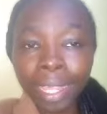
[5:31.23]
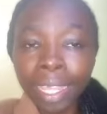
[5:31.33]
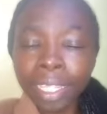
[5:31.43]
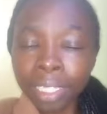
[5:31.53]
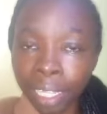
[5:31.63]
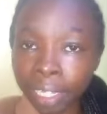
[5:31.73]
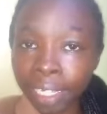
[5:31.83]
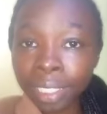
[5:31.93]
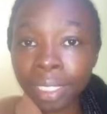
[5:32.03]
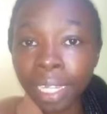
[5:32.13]
He
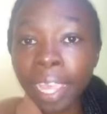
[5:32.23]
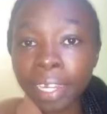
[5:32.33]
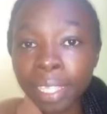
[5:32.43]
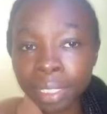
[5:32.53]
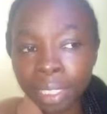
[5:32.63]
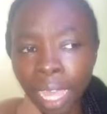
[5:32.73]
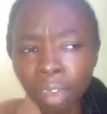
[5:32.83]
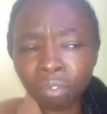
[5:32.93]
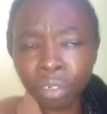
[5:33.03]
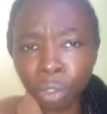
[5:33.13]
doesn't
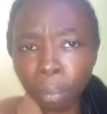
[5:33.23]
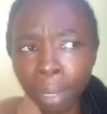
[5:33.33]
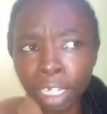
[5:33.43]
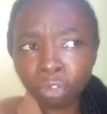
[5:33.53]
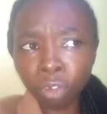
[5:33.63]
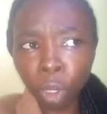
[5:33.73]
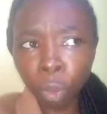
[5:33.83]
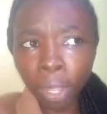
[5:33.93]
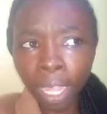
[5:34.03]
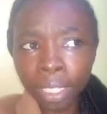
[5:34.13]
have dormant
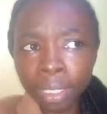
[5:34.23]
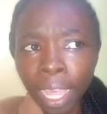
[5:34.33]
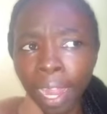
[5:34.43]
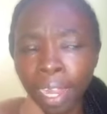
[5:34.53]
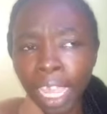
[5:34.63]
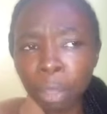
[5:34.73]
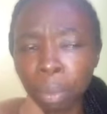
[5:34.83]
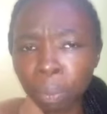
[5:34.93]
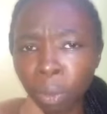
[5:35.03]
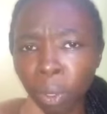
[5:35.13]
followers like
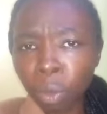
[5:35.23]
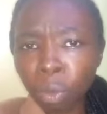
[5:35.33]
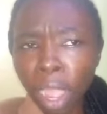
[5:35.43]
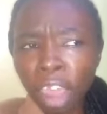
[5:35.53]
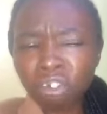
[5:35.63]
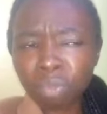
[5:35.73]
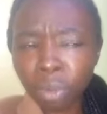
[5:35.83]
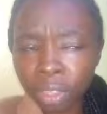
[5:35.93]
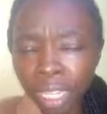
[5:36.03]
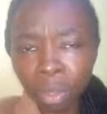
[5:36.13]
people who have
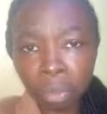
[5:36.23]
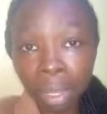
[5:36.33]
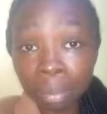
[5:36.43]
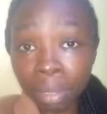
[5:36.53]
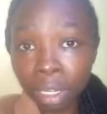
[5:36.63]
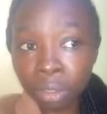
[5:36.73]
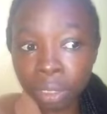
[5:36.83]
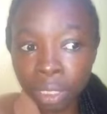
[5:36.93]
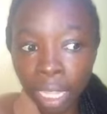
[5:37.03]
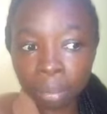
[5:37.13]
more than 1 million
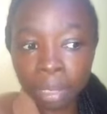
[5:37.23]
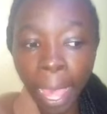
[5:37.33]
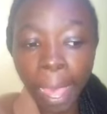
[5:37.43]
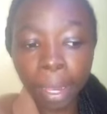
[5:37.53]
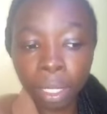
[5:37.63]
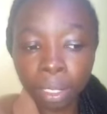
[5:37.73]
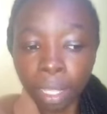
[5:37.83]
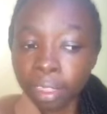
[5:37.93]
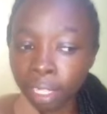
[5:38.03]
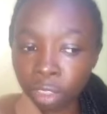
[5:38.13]
subs, and
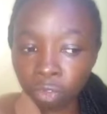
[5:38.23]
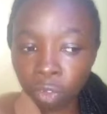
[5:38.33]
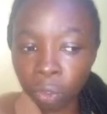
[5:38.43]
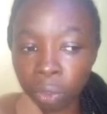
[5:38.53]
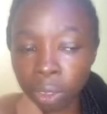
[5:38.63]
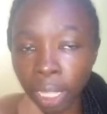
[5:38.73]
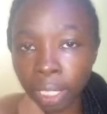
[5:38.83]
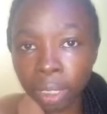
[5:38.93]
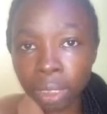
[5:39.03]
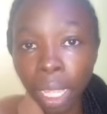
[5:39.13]
that of course
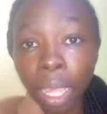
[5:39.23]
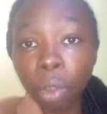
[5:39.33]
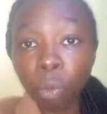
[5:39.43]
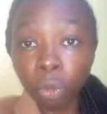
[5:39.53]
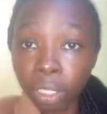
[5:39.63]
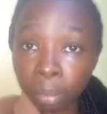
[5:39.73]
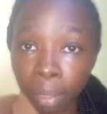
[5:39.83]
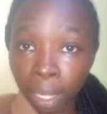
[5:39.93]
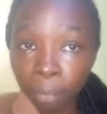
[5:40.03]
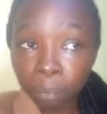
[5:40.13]
is
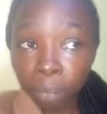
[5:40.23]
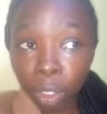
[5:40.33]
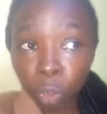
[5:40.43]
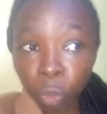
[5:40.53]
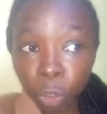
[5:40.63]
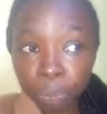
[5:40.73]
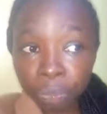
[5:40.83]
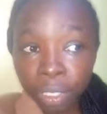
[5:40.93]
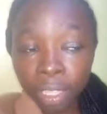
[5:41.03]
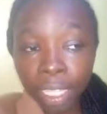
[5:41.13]
Wodemeyer, you know,
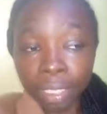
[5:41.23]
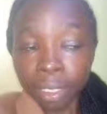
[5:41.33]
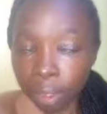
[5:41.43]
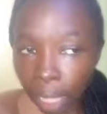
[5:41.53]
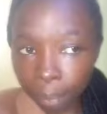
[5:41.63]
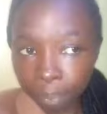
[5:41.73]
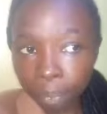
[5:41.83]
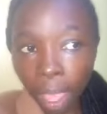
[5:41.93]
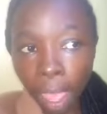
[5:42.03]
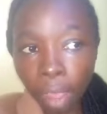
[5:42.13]
that some
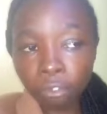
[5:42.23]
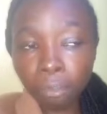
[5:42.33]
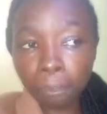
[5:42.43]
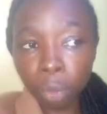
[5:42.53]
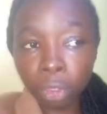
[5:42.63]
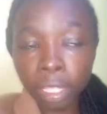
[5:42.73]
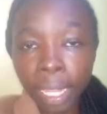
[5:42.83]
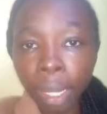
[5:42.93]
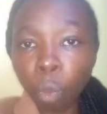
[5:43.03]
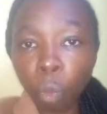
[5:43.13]
have more
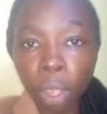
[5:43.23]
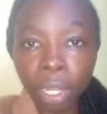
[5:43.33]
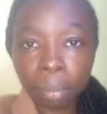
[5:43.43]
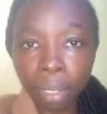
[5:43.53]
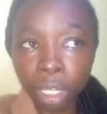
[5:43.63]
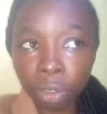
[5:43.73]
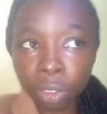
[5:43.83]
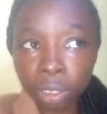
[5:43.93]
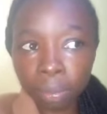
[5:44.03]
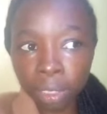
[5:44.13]
than 1
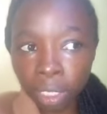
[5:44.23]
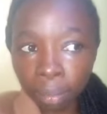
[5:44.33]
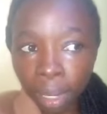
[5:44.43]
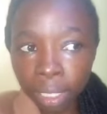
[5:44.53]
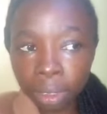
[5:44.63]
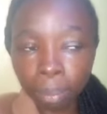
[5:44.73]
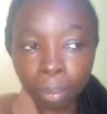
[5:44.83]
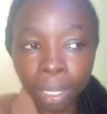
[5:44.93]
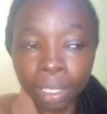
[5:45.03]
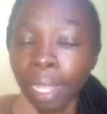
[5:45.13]
million subscribers,
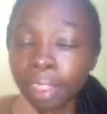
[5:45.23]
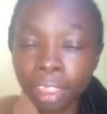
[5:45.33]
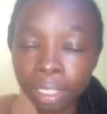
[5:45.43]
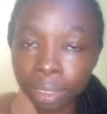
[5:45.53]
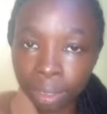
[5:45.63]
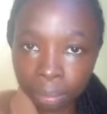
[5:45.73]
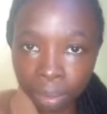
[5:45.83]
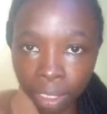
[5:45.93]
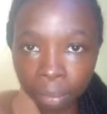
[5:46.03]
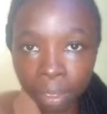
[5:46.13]
but the
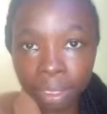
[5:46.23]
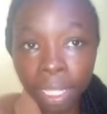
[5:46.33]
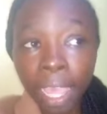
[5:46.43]
subscribers,